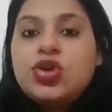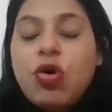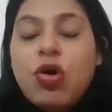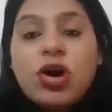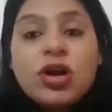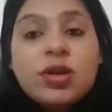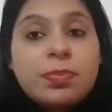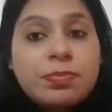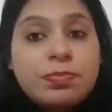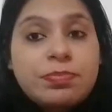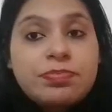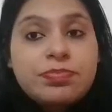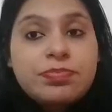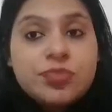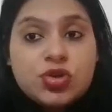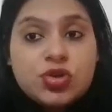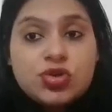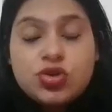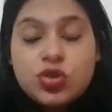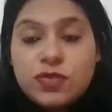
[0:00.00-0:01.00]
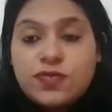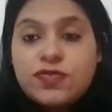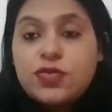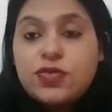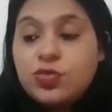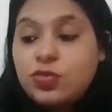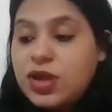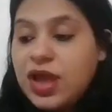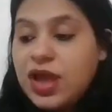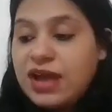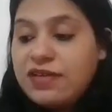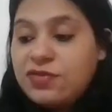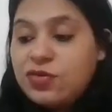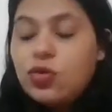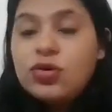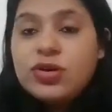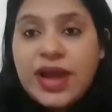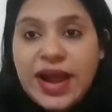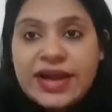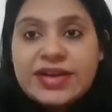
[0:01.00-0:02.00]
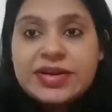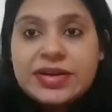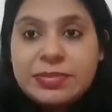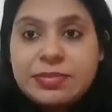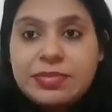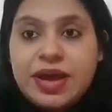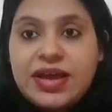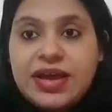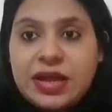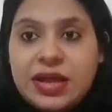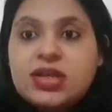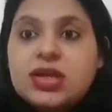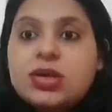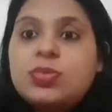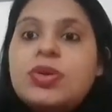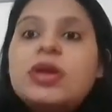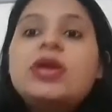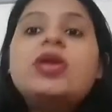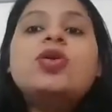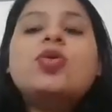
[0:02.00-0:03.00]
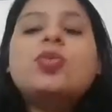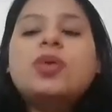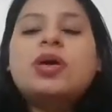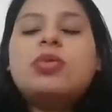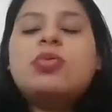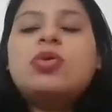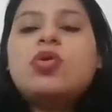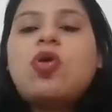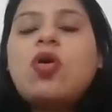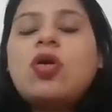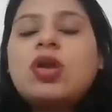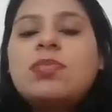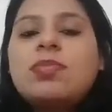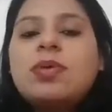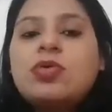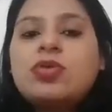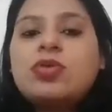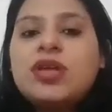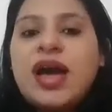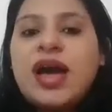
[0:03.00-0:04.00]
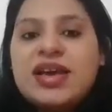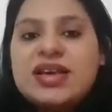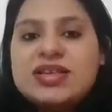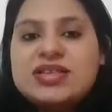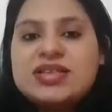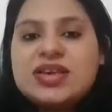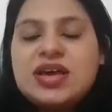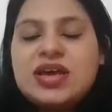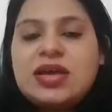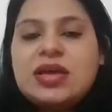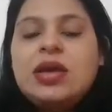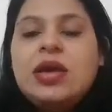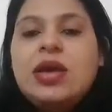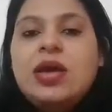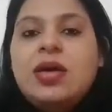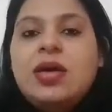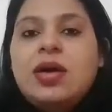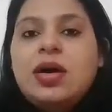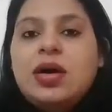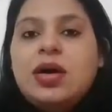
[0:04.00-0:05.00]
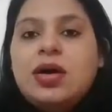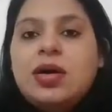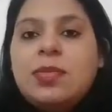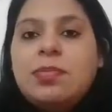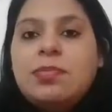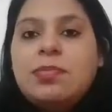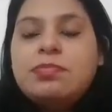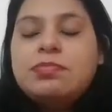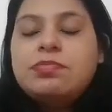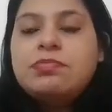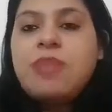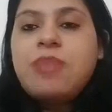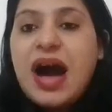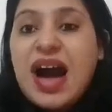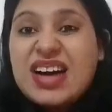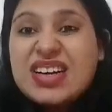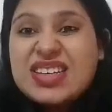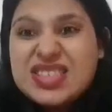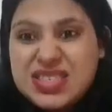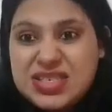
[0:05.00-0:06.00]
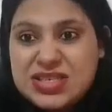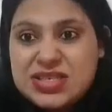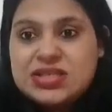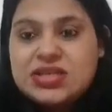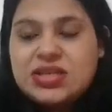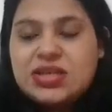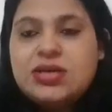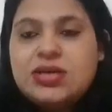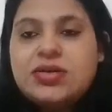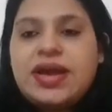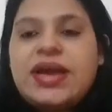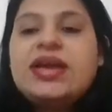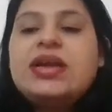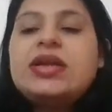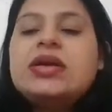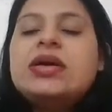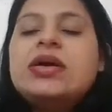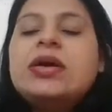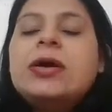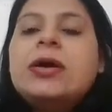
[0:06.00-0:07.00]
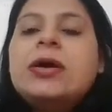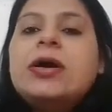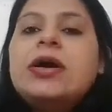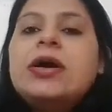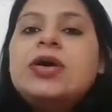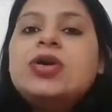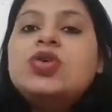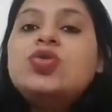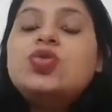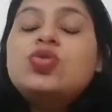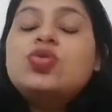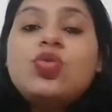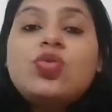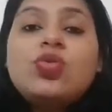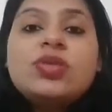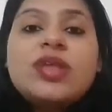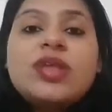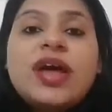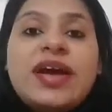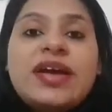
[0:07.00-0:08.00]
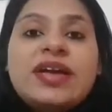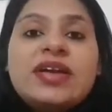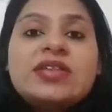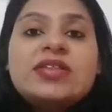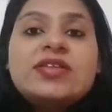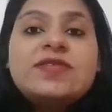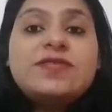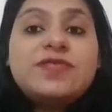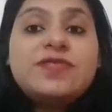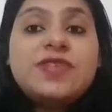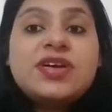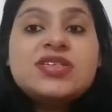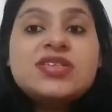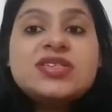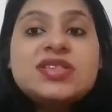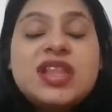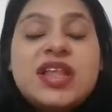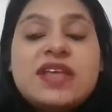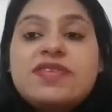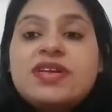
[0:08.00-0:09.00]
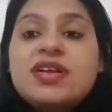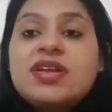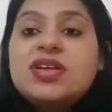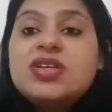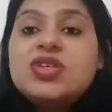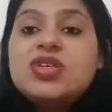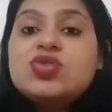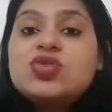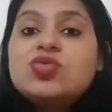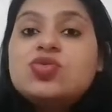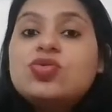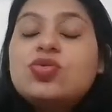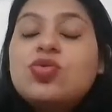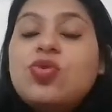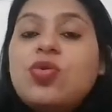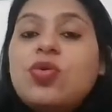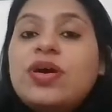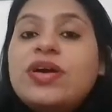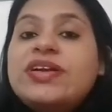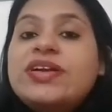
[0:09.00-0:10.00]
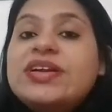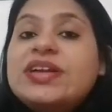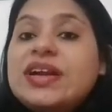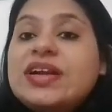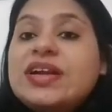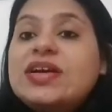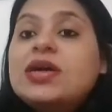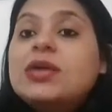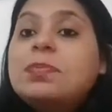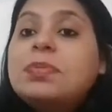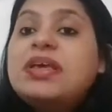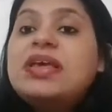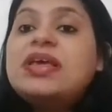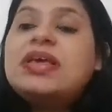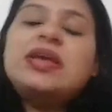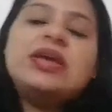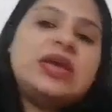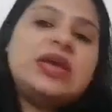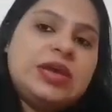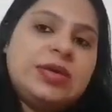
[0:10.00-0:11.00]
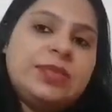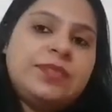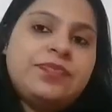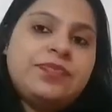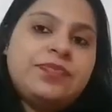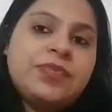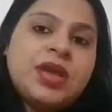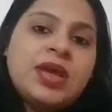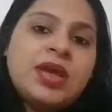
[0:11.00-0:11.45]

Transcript: your so so if you have looked at my other video where we talked about the ISI uh, marks, right? you know that the first level is to go ahead and clear PEA.